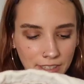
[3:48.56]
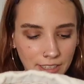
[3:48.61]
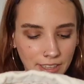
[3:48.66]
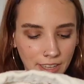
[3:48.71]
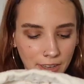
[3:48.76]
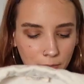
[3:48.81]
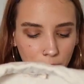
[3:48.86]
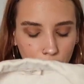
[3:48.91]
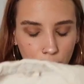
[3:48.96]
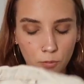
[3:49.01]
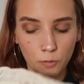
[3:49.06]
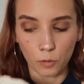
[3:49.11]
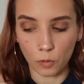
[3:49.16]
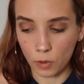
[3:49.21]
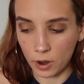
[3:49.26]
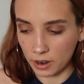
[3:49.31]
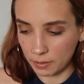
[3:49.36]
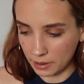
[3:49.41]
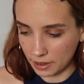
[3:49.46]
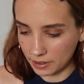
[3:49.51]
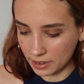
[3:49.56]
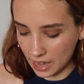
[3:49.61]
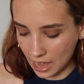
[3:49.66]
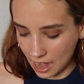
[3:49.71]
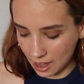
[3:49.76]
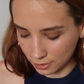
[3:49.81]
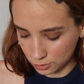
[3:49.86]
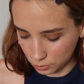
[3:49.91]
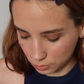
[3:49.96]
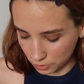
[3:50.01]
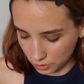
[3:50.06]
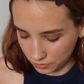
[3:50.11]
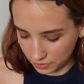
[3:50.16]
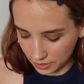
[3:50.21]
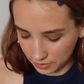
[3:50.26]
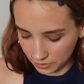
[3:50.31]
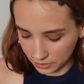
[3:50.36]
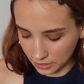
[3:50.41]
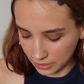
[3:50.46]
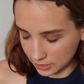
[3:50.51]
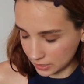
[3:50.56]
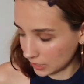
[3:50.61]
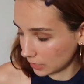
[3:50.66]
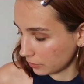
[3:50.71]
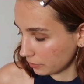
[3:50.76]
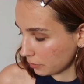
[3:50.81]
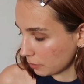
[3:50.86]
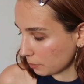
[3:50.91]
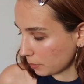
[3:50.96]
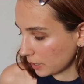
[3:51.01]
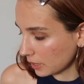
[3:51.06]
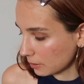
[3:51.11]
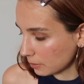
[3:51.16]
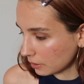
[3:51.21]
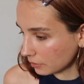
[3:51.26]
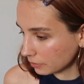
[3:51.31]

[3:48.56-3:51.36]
only like one of my actual favorite things I own from Brandy